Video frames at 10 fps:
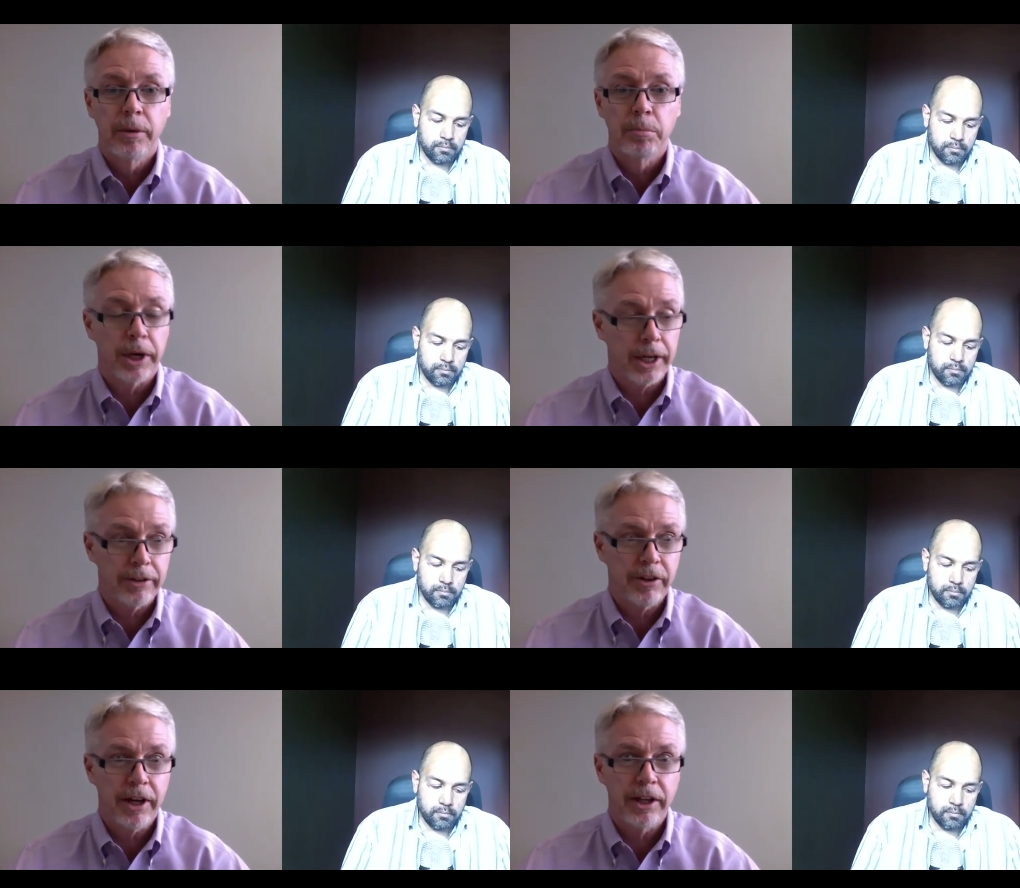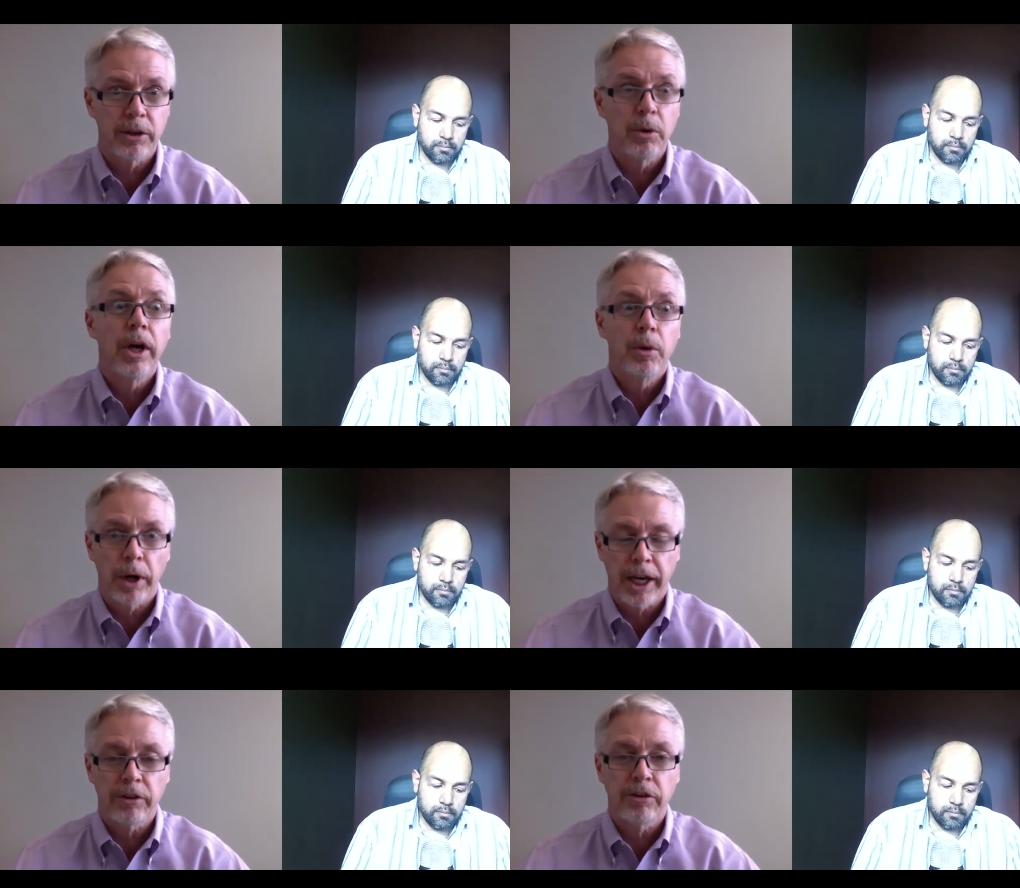Speaker 1: But I got to tell you,
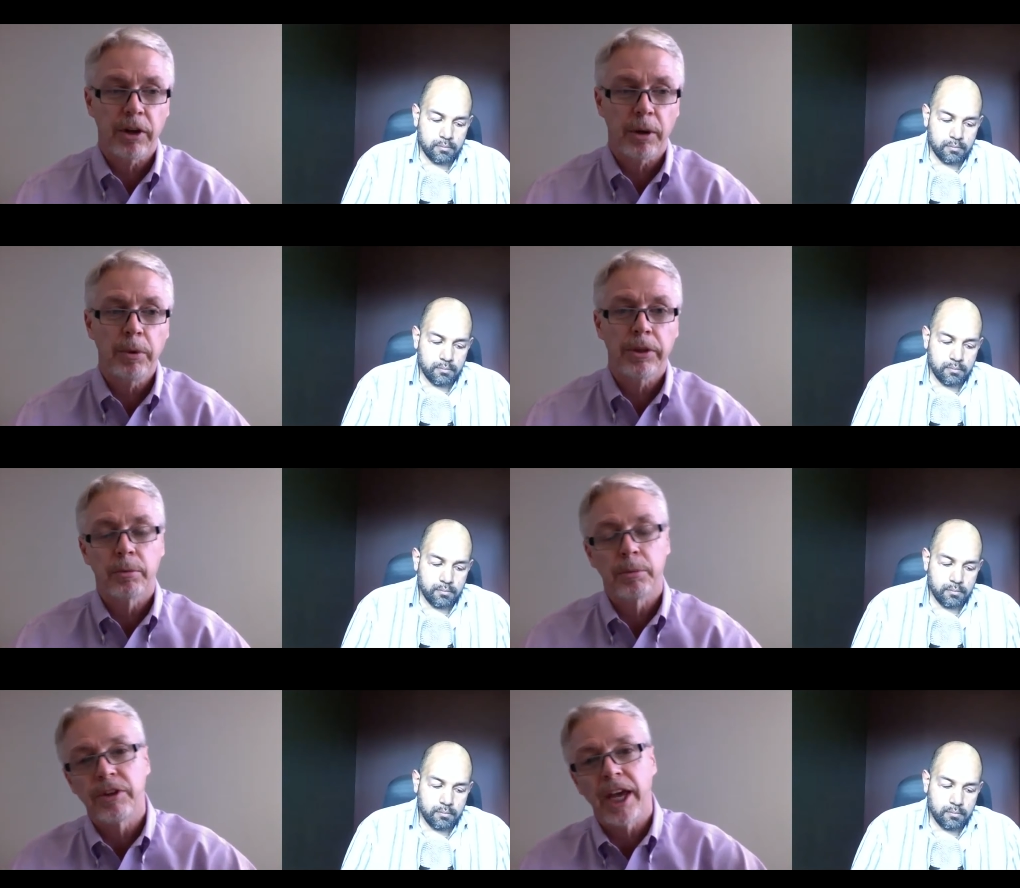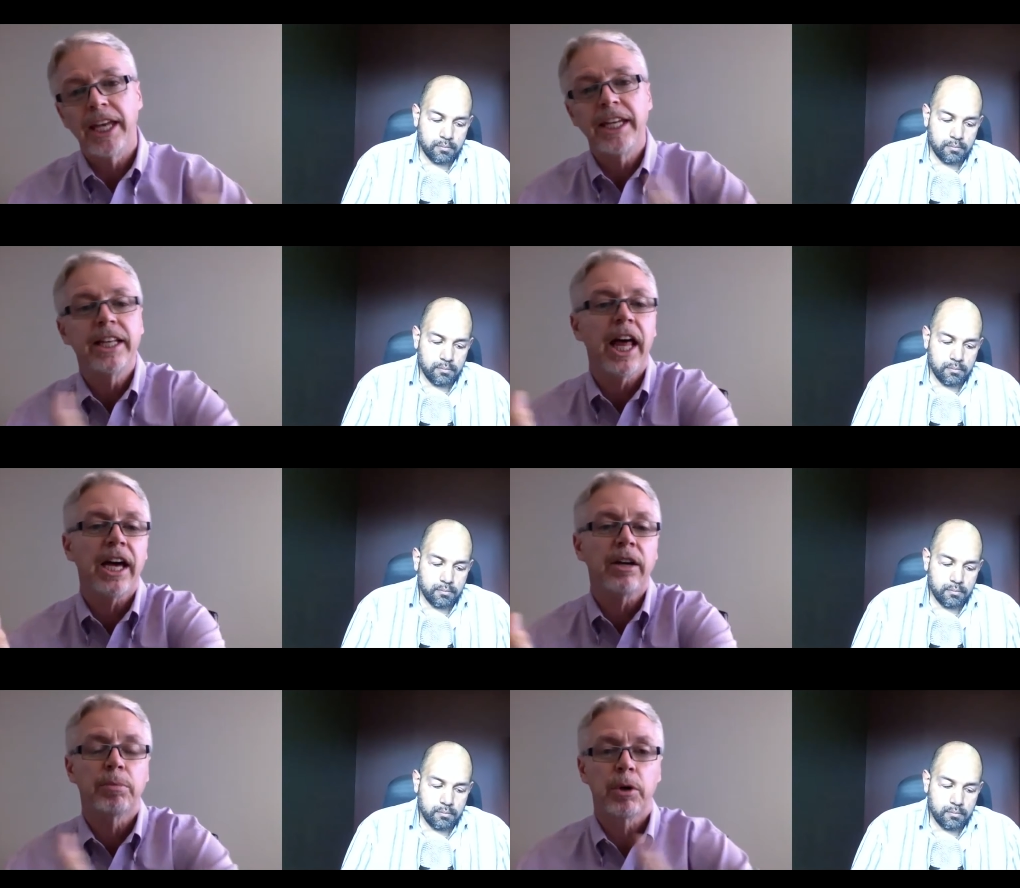what catches up with them is any lack
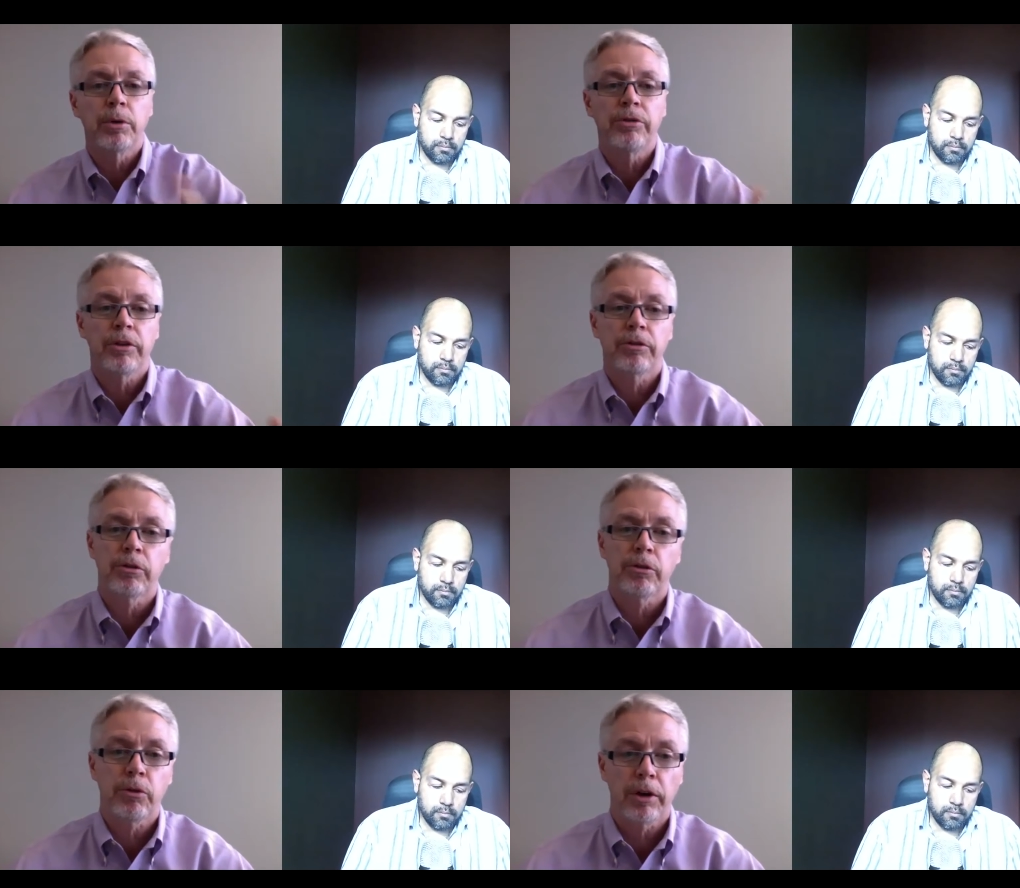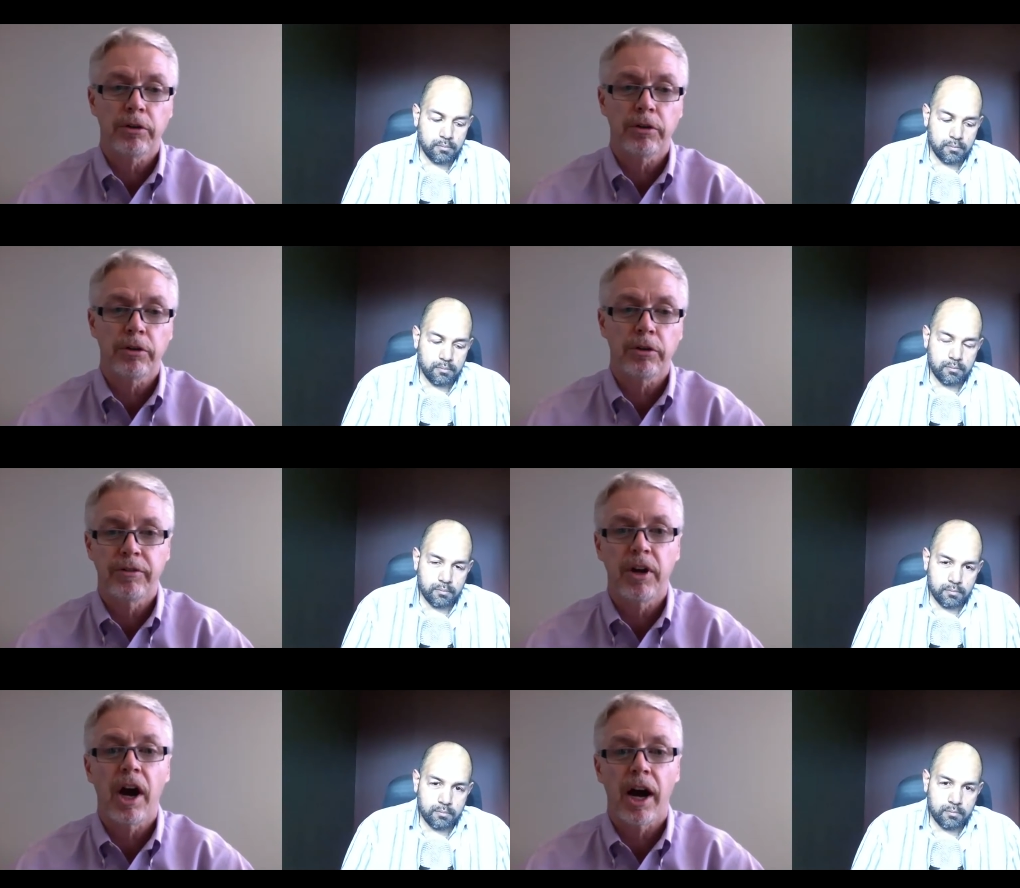of process or structure that
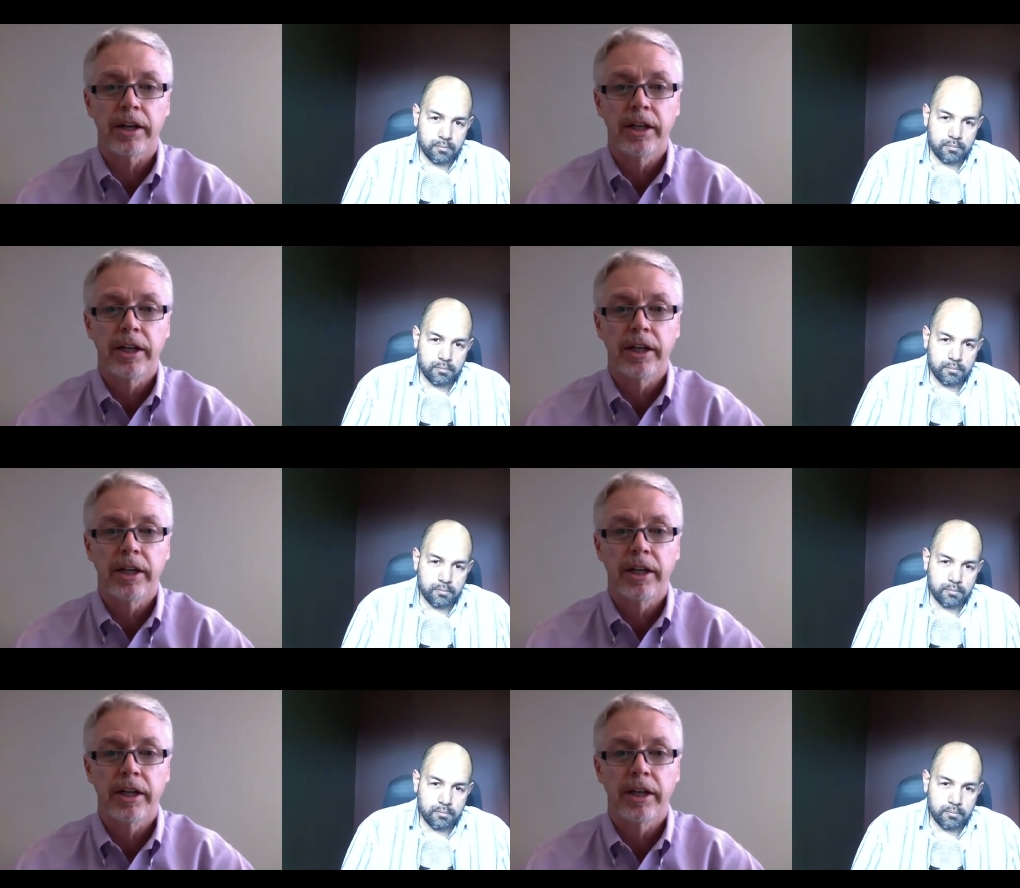they've got,